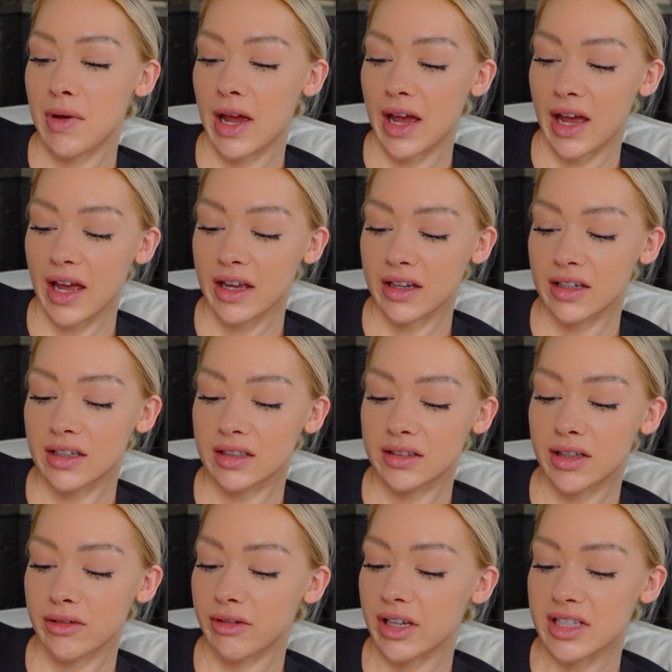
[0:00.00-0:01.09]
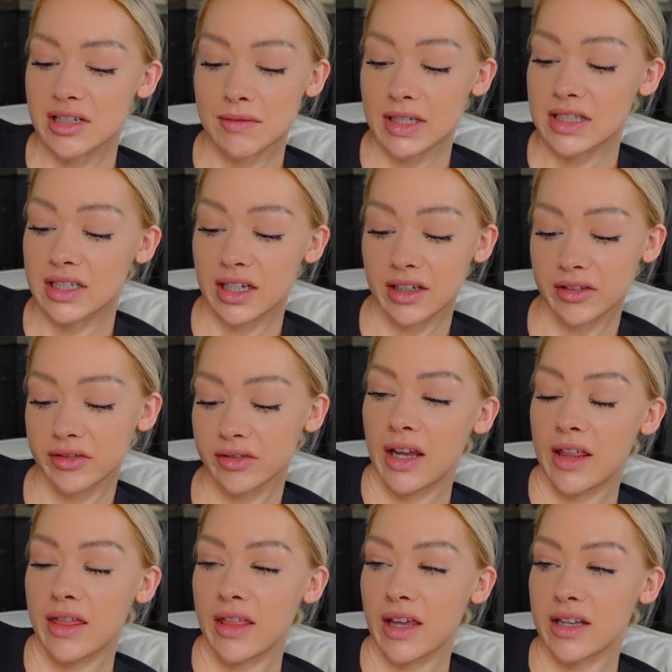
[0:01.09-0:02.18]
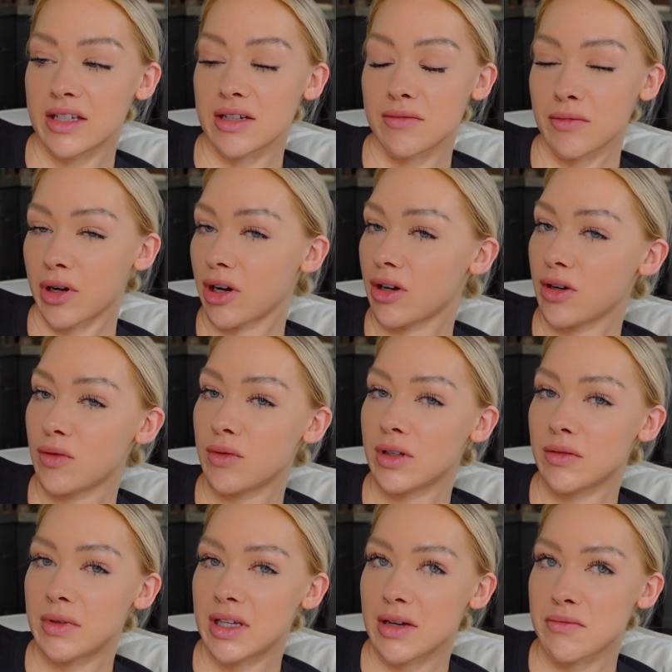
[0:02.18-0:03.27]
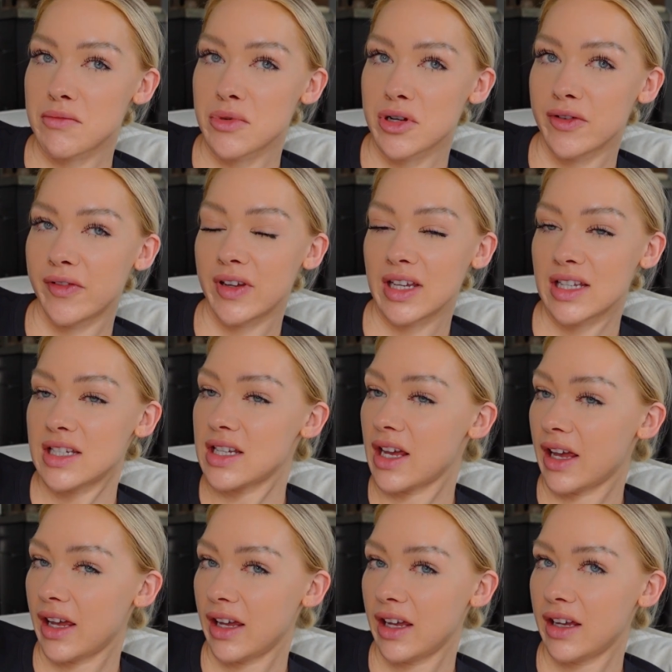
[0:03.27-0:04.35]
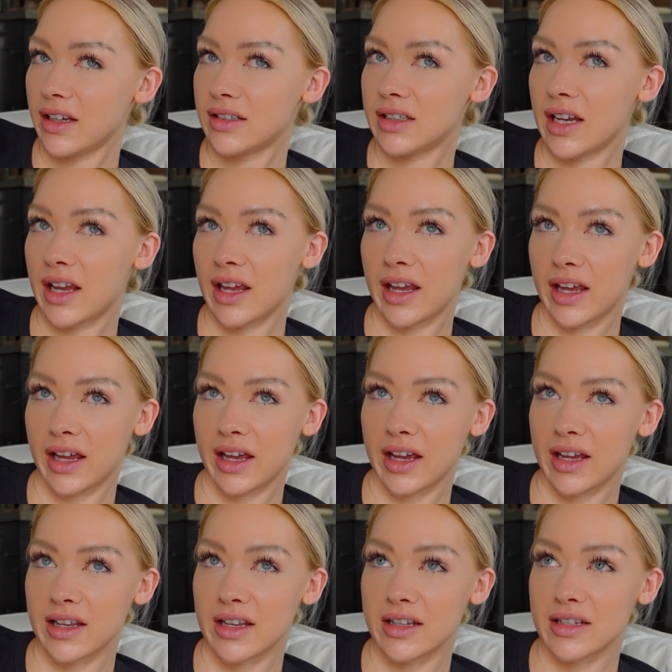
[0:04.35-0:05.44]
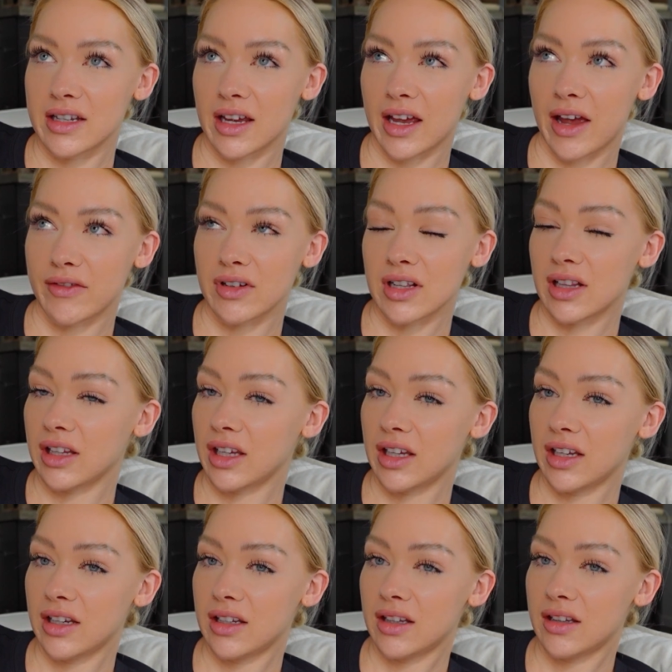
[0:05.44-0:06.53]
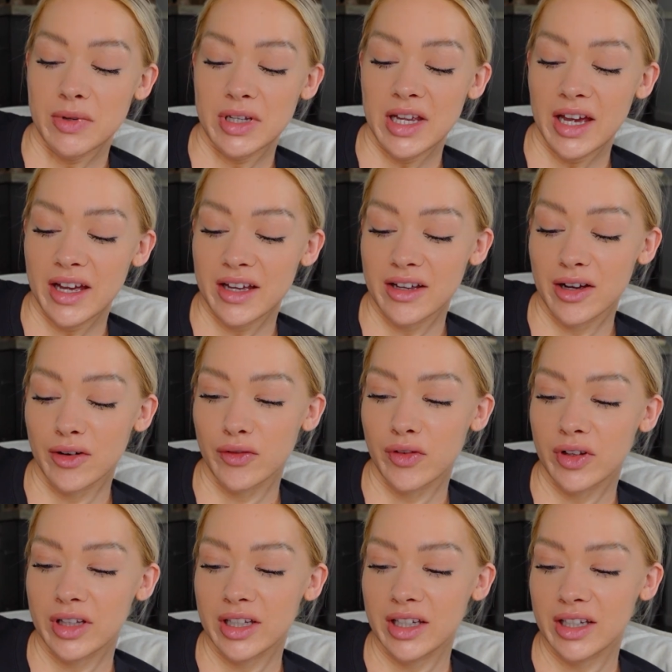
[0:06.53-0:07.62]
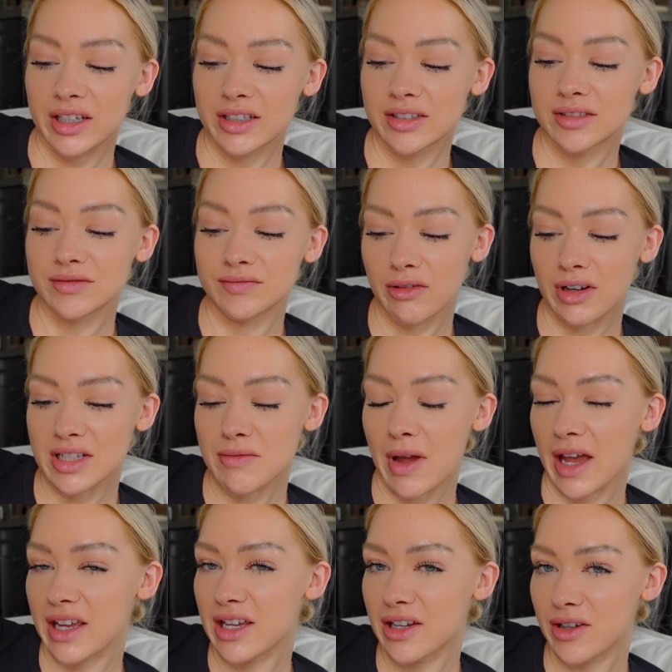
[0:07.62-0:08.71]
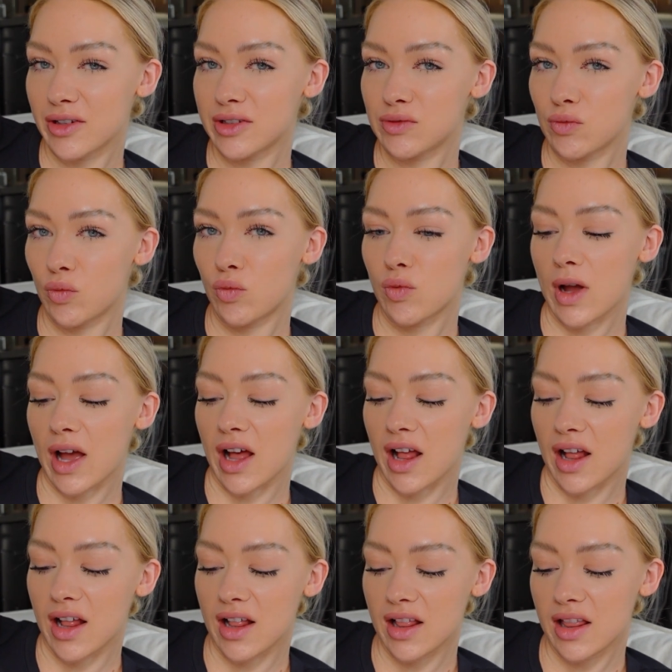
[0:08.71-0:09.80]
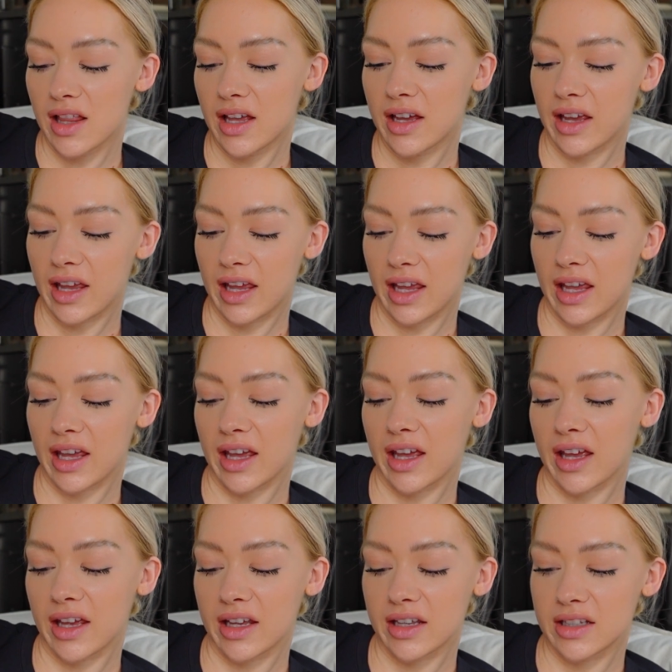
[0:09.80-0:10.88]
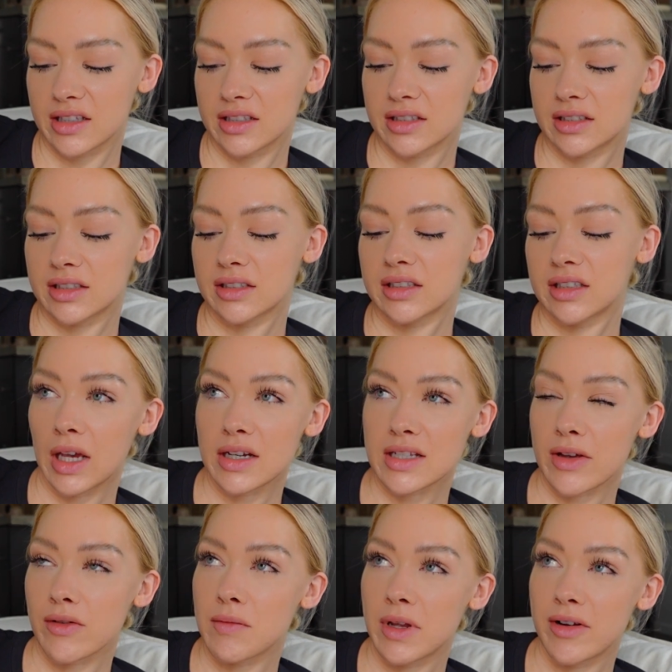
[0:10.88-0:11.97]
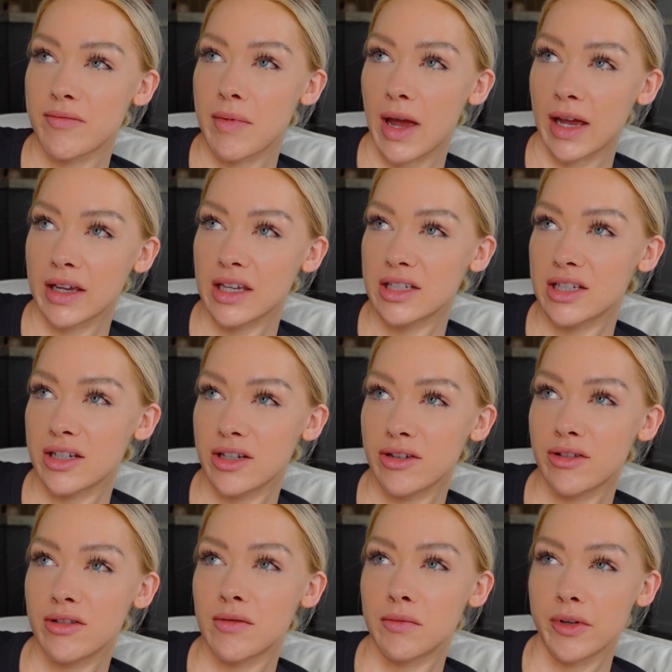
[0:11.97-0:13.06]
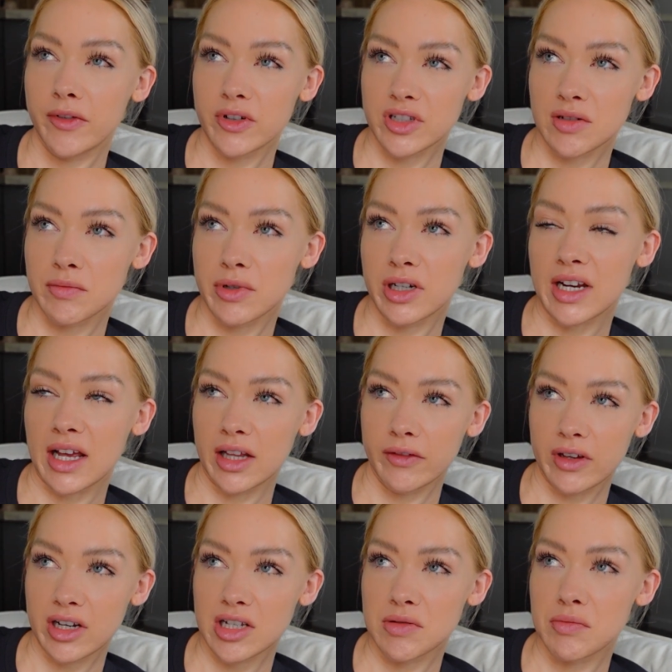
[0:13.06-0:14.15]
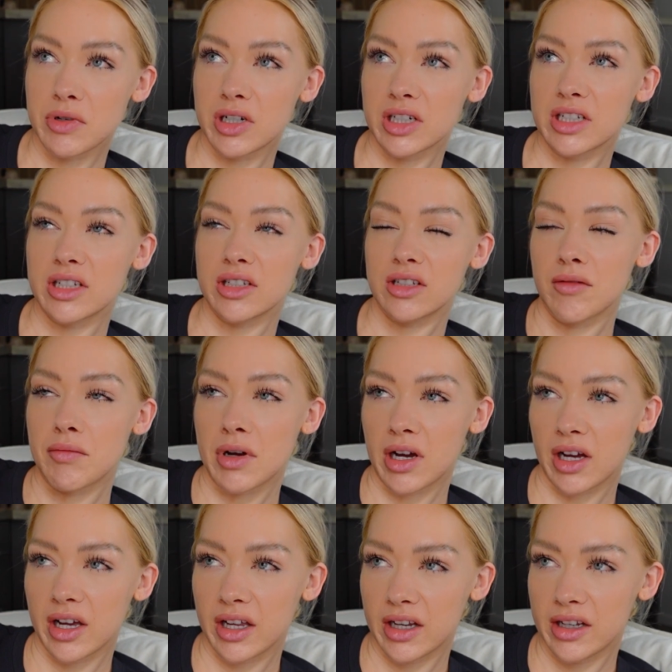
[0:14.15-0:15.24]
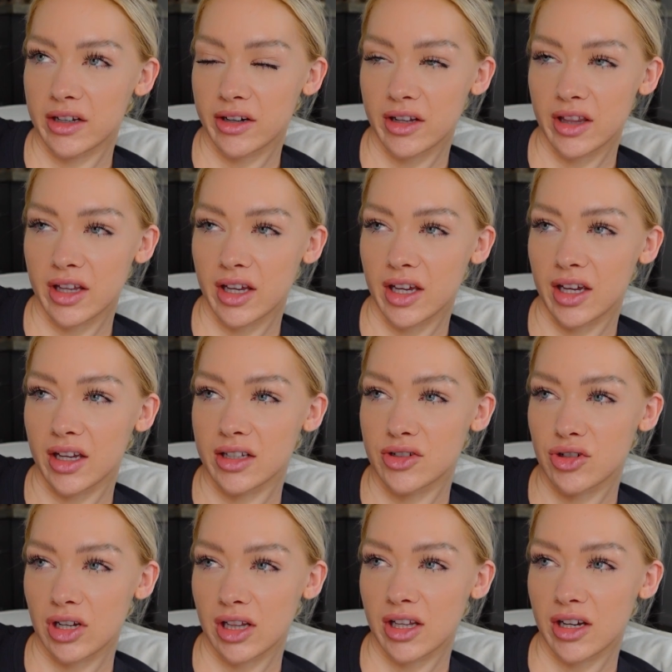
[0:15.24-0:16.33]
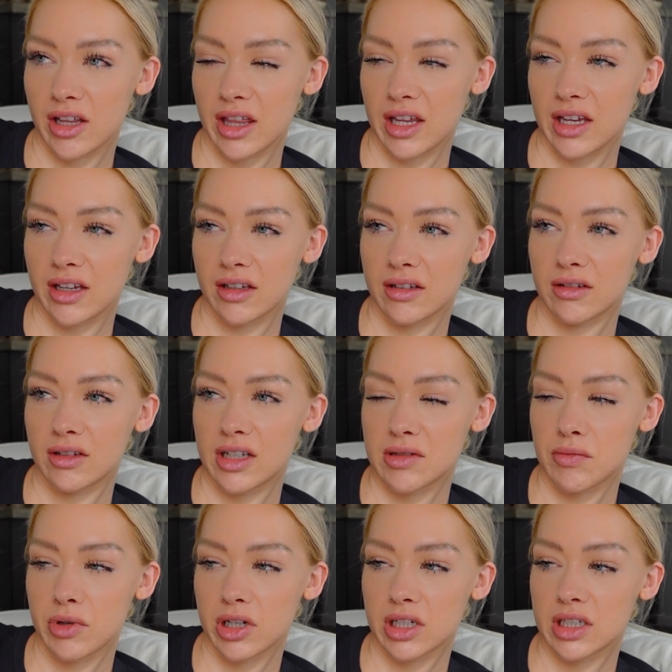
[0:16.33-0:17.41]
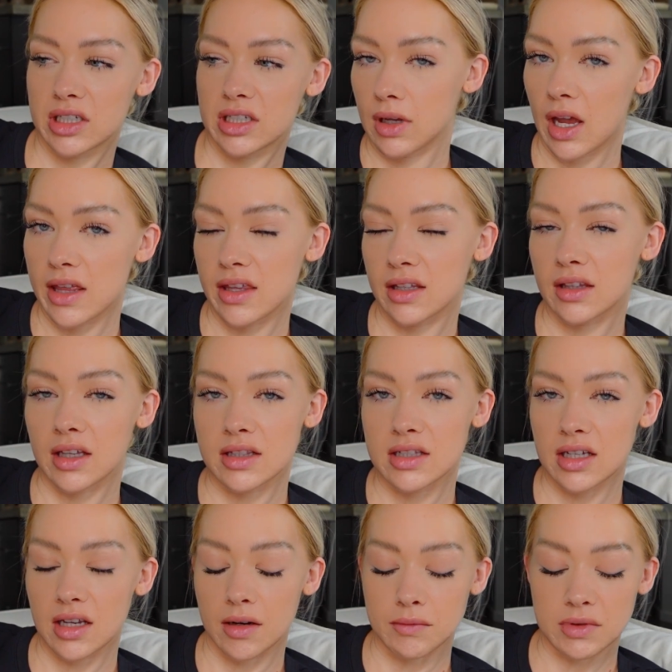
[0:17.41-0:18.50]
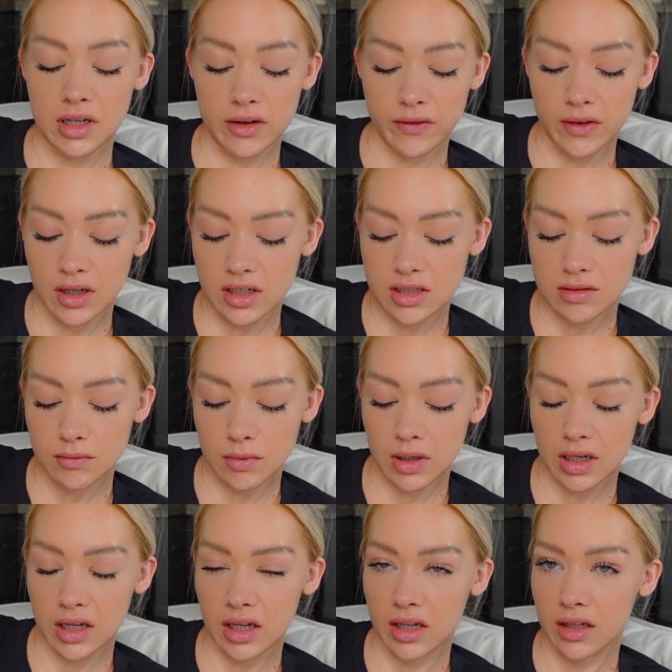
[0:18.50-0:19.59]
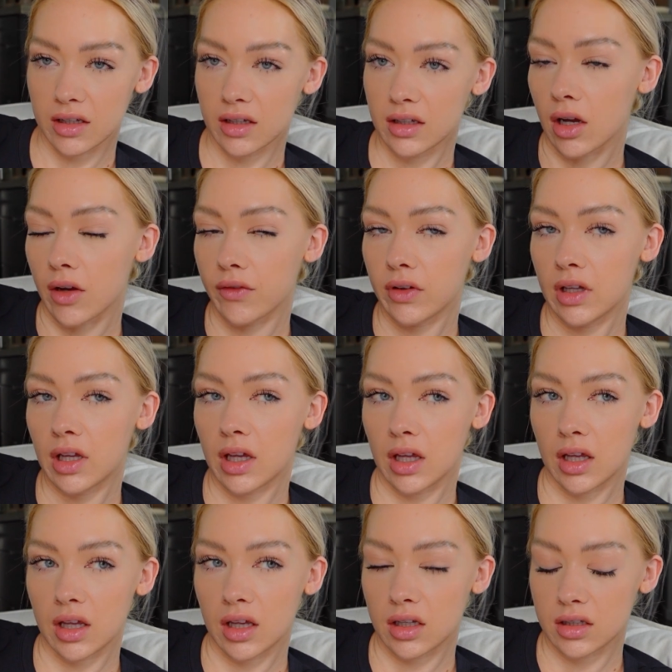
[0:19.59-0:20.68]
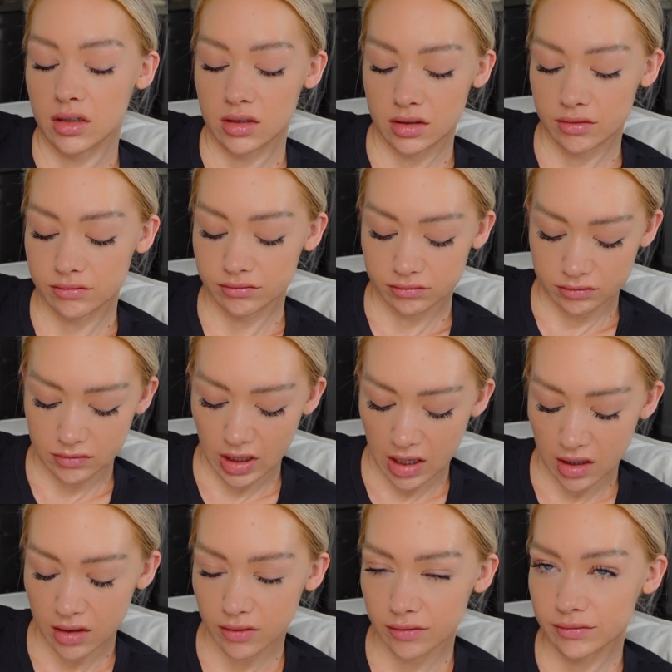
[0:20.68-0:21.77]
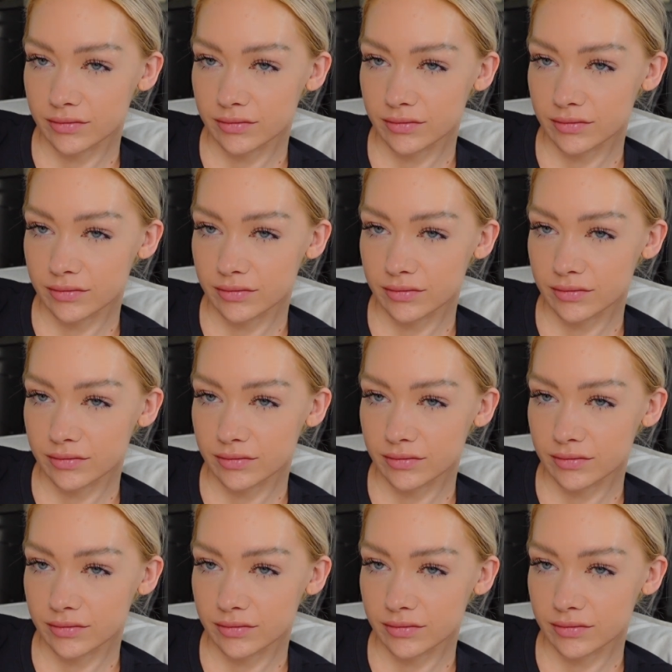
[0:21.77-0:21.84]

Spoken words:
pack the rest of my stuff. And then tomorrow will be a moving day and I have to clean. But yeah, hopefully the rest of the packing goes well. And yeah, just have a bit of packing to do. The movers are booked, elevator's booked, the pod or the trailer thing is booked. Yeah, I think that's it. I'm just gonna finish my coffee and head out.